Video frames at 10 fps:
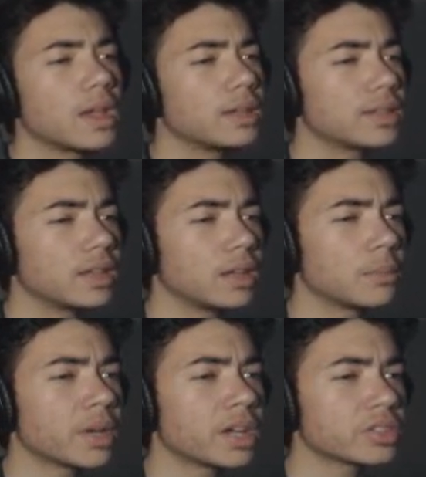Is
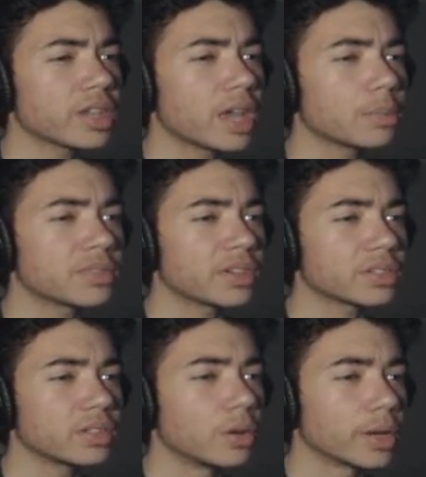am I actually able to
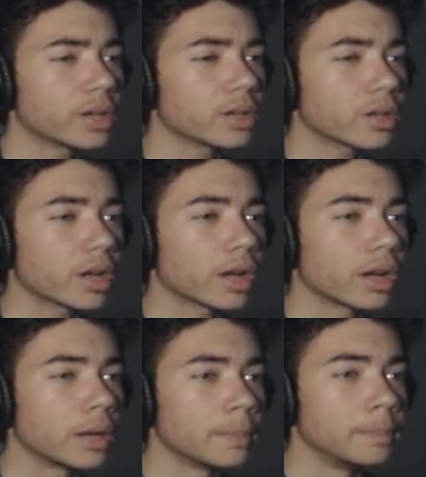actually go here?
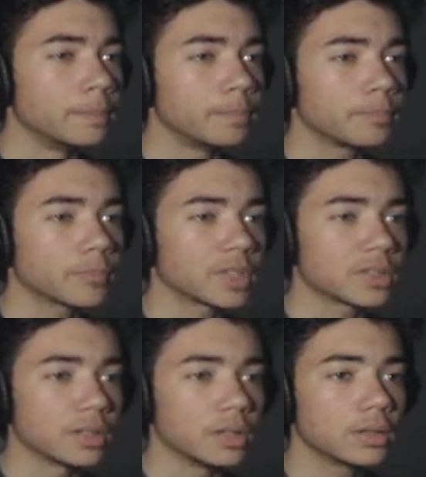Um,
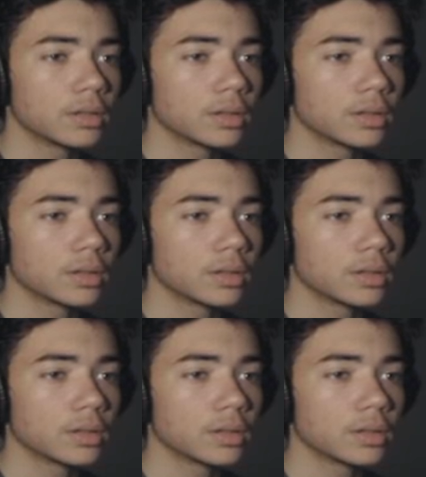let's see.